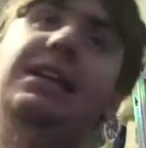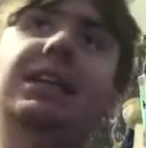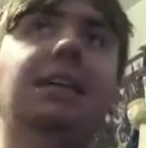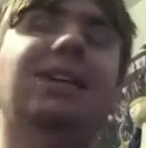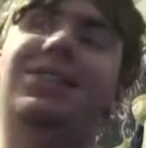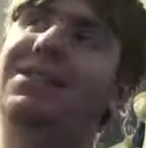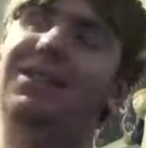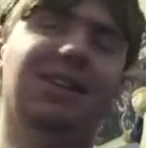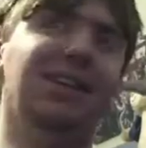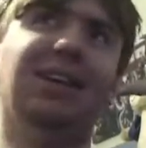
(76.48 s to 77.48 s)
in any
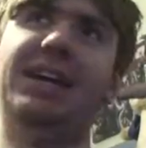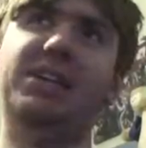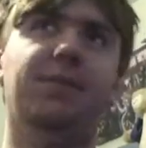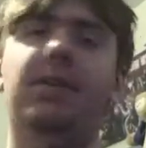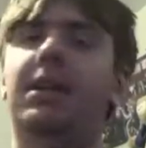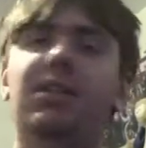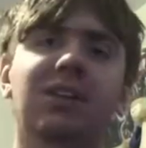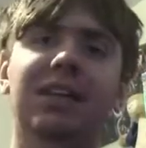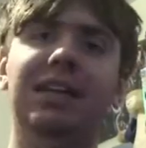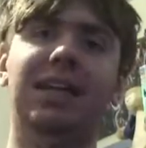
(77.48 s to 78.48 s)
case, I just feel like
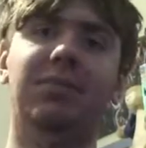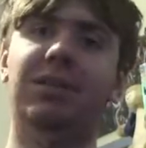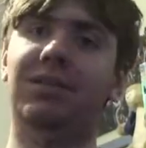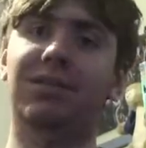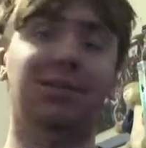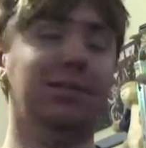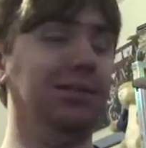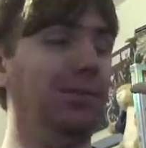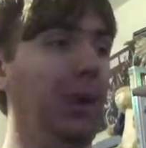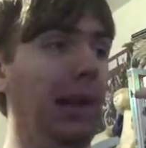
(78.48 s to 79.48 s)
doing it again
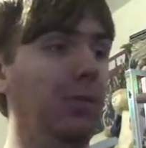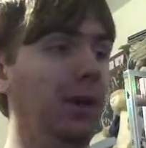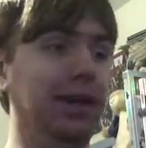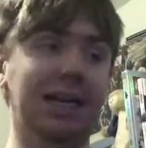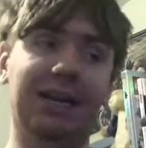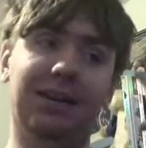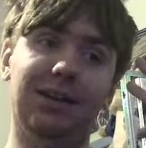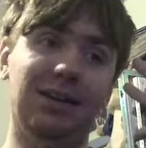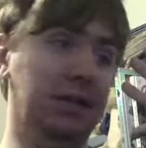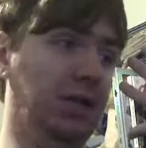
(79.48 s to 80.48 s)
because, well, again,
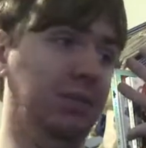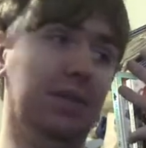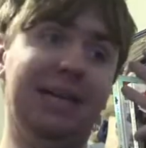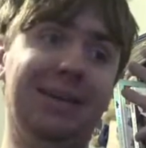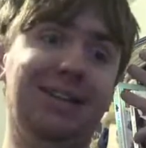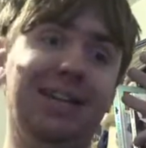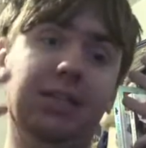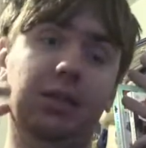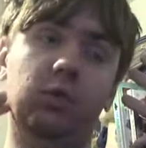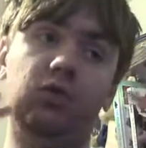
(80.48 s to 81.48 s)
there's just some comments I
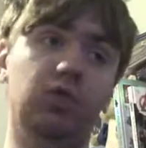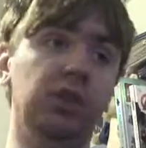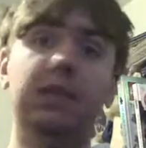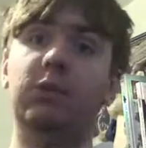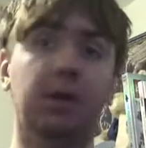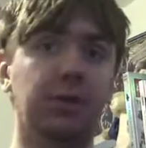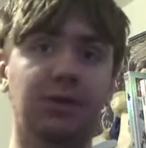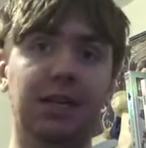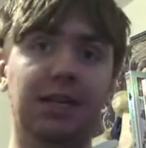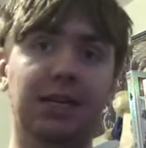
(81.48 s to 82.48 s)
just really want to
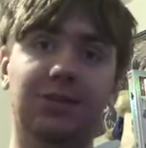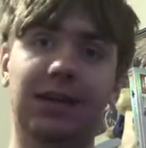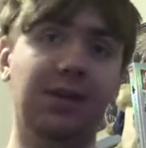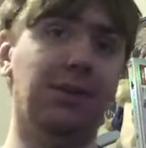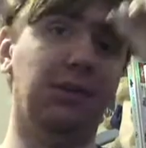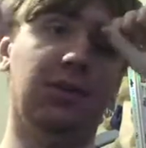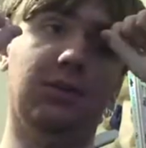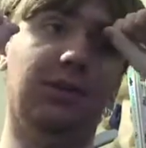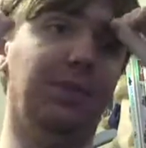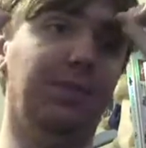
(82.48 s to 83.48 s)
read out, and
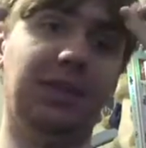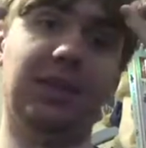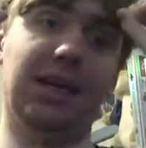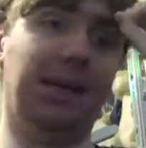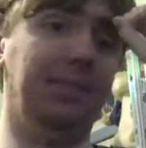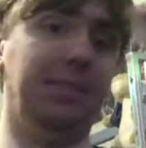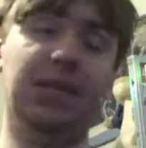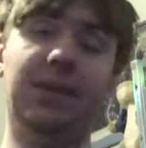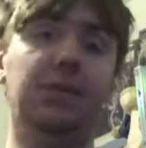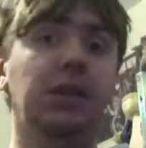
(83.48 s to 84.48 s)
also,
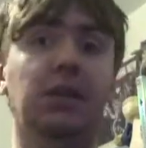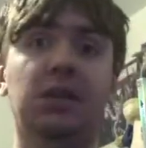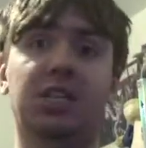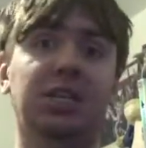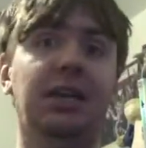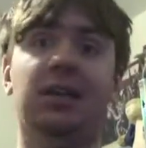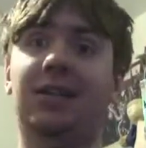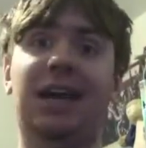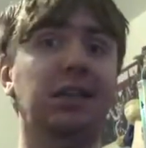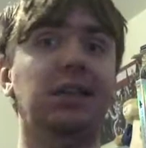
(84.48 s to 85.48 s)
if this is your chance
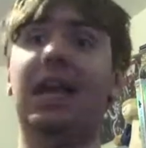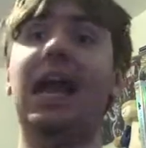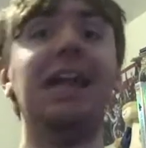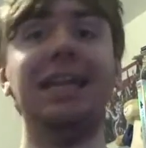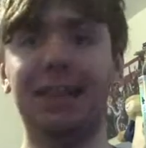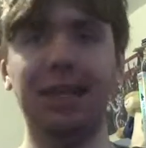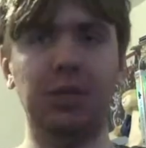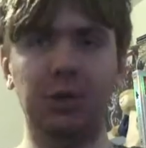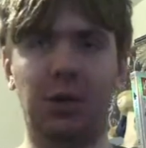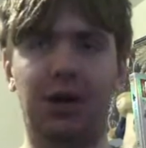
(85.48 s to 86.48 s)
to ask
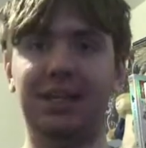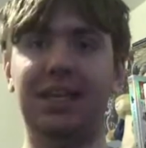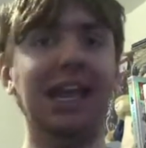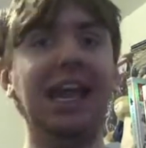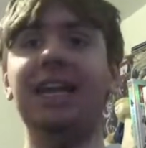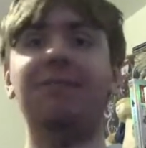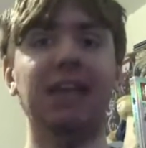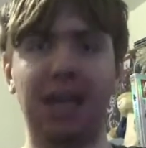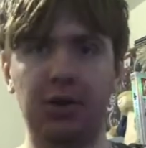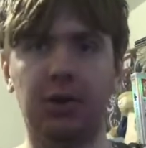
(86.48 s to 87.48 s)
anything you want,
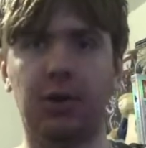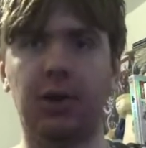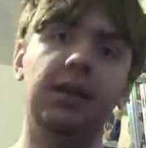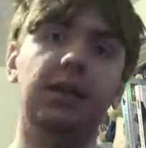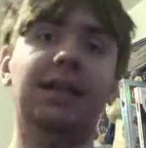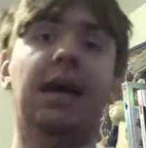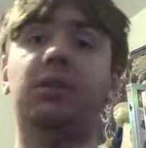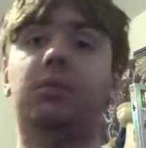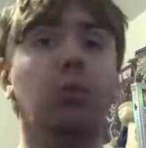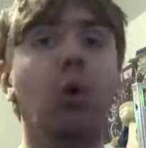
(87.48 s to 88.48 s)
anything at all. You can
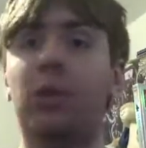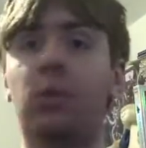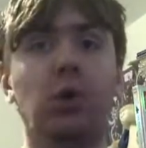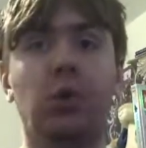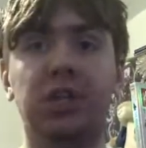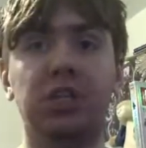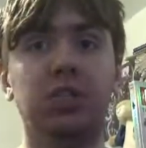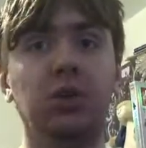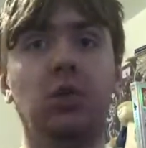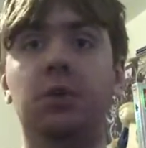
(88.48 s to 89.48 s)
ask more than one
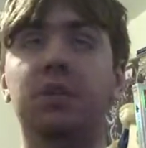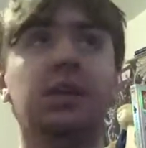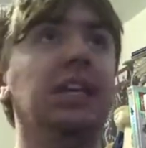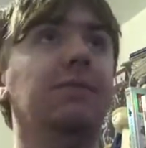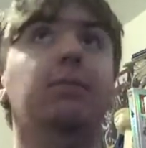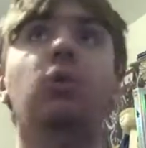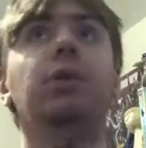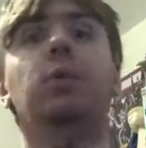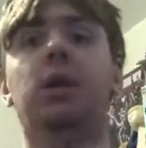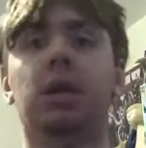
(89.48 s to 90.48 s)
question or leave
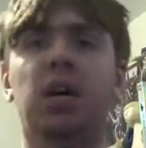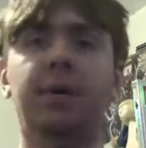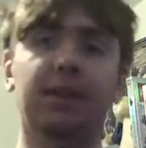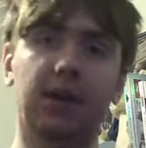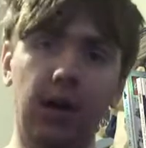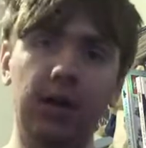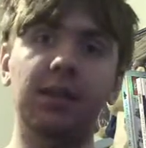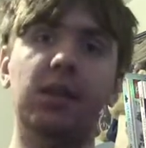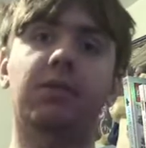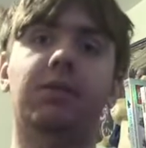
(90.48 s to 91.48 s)
more than one comment
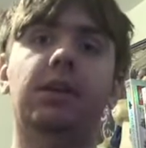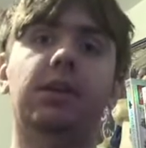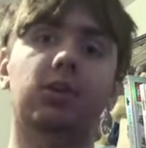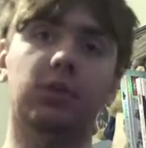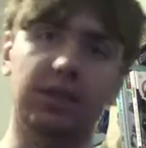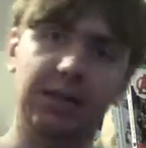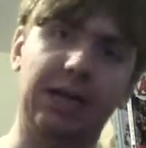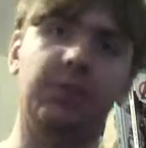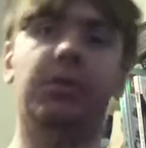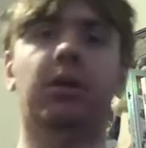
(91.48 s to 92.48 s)
on this video
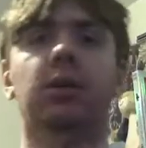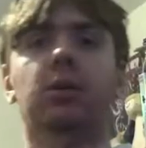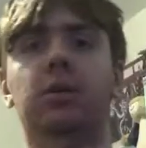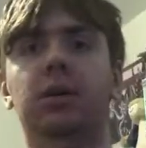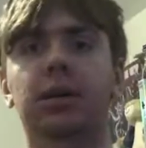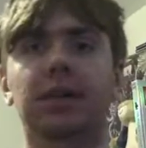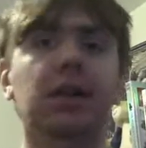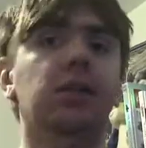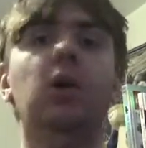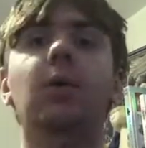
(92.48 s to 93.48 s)
down below.
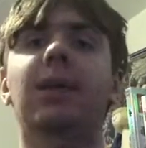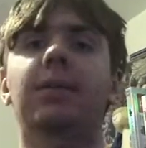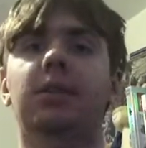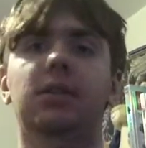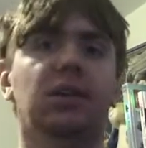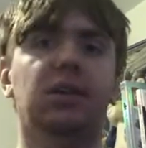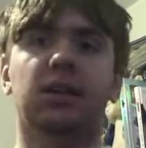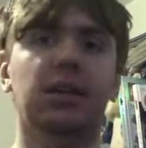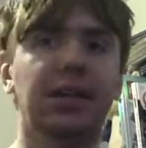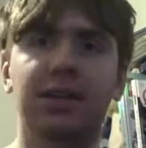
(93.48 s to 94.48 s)
There's no limit,
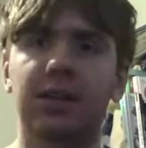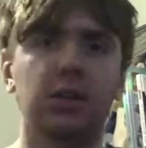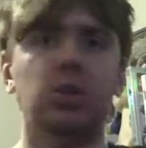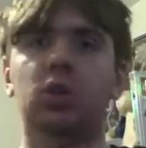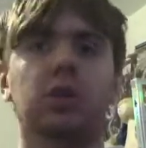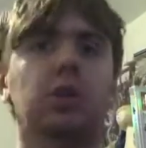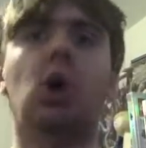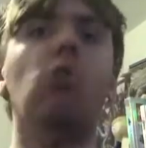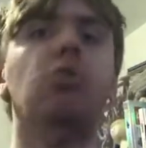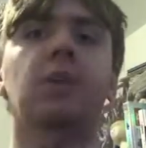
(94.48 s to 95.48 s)
just
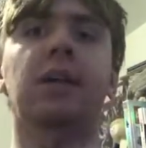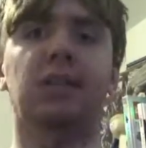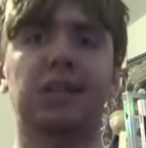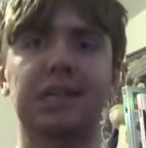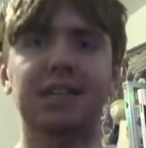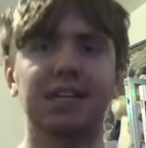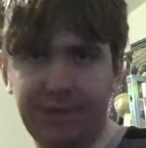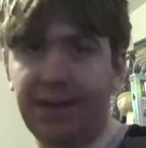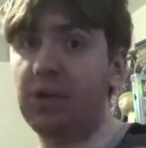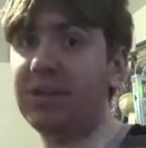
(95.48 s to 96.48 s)
go crazy.
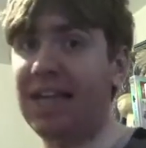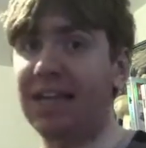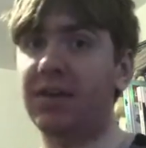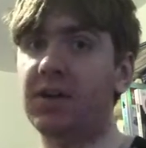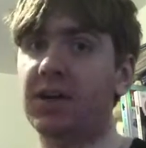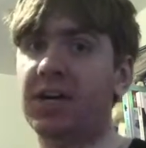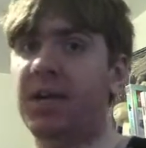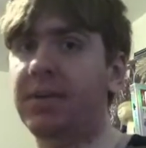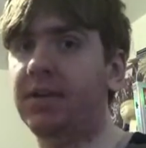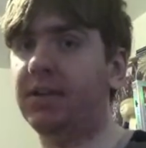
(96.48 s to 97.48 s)
If I don't get to your
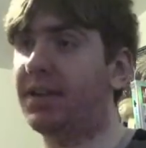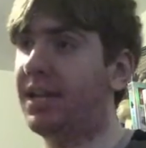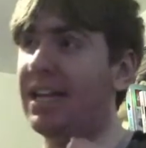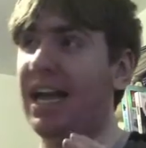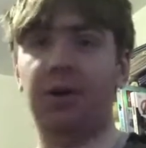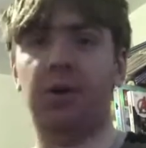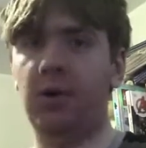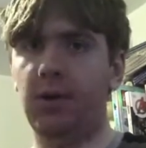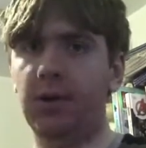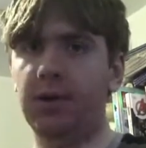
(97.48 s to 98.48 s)
comment, like, at
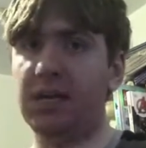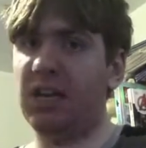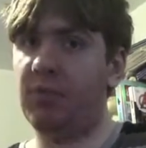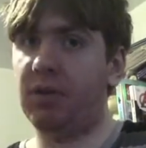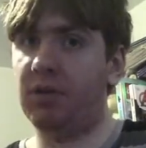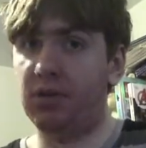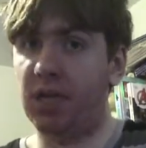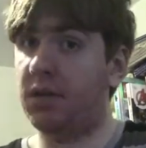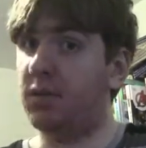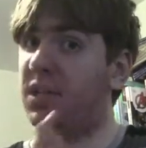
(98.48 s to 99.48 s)
all, it's either because
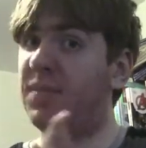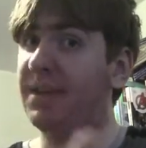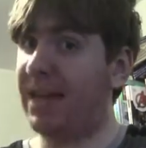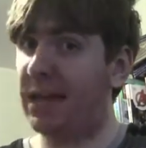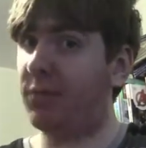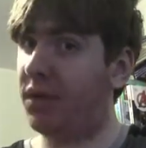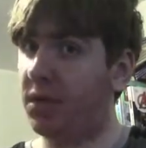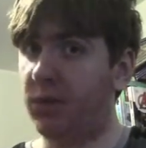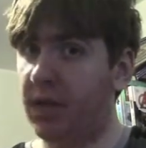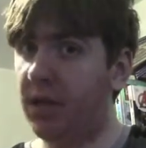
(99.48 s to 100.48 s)
it's already been asked by
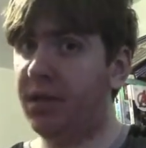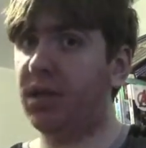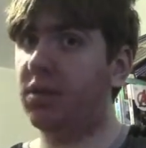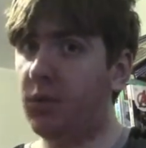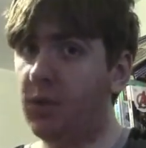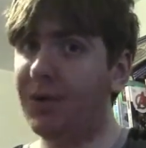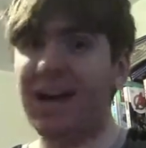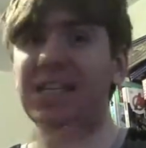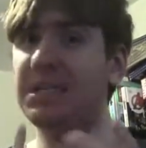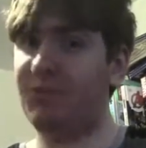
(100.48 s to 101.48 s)
someone else
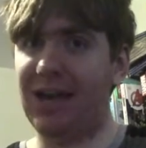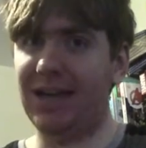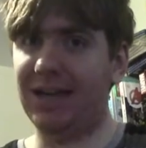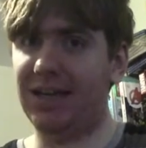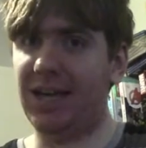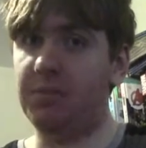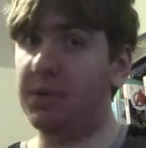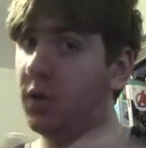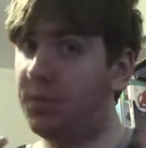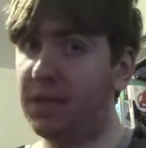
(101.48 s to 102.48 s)
or I just ran out of time.
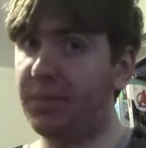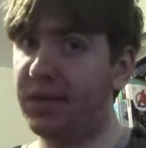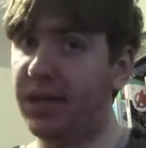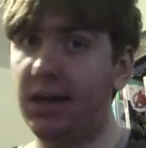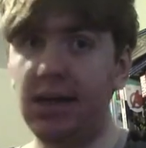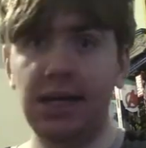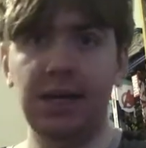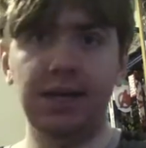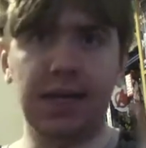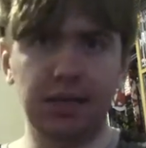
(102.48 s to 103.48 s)
But don't be upset.
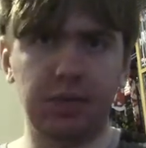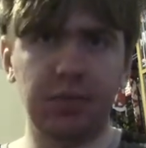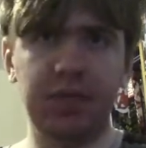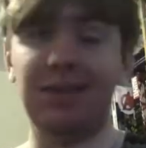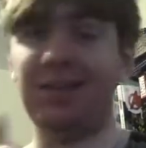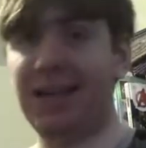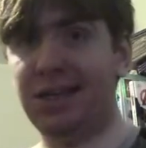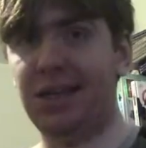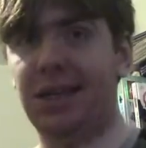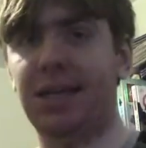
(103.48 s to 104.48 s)
That just means
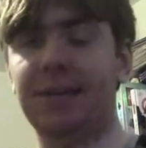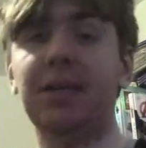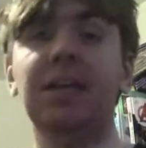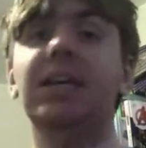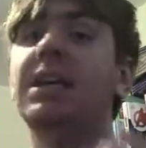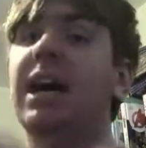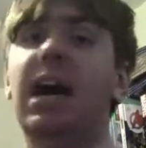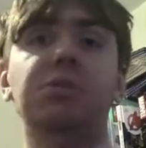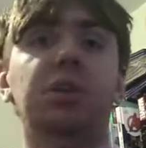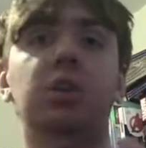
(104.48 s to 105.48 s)
next time,
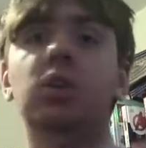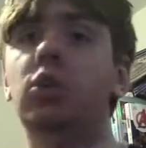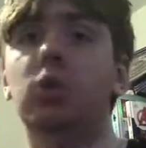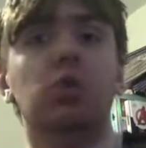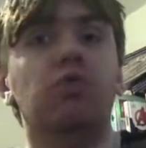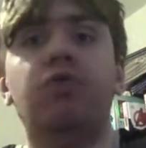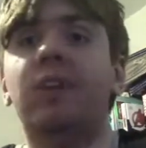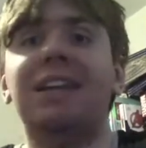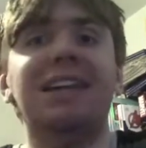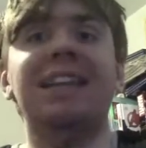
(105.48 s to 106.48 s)
I'll just
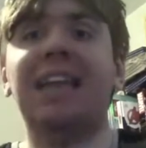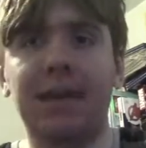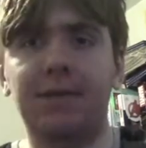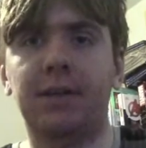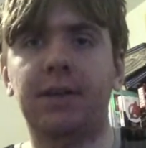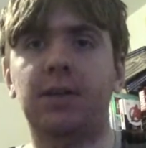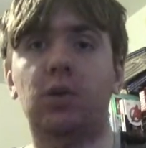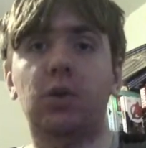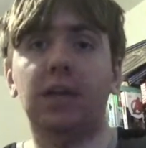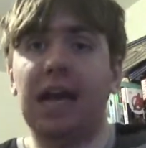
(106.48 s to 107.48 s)
read it in that
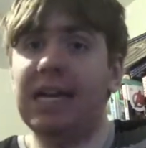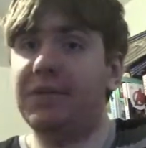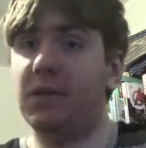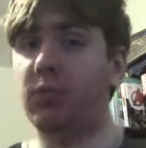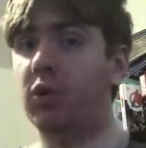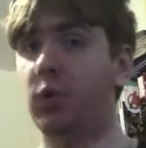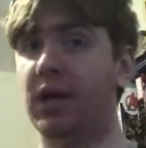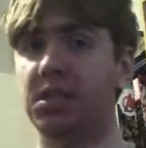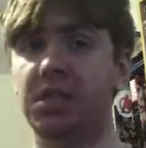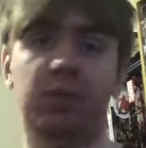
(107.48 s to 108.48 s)
video. And if there's more
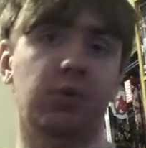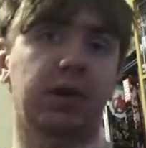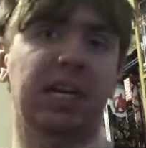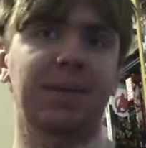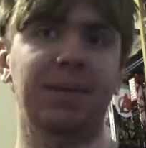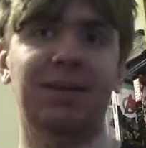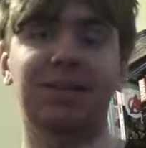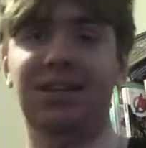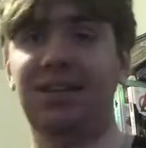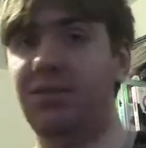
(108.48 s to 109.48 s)
questions, more
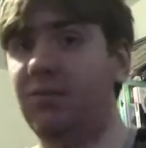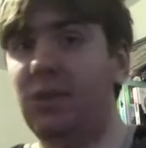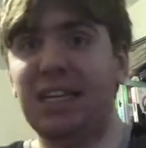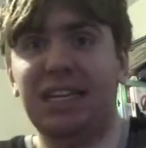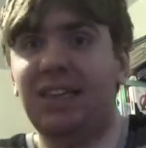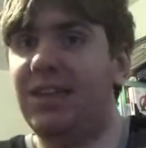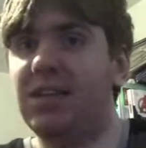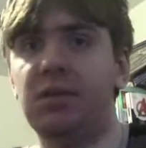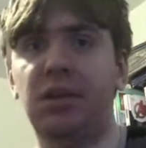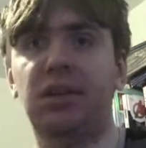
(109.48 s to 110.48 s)
comments, then we can
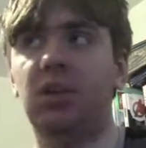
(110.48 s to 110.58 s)
continue this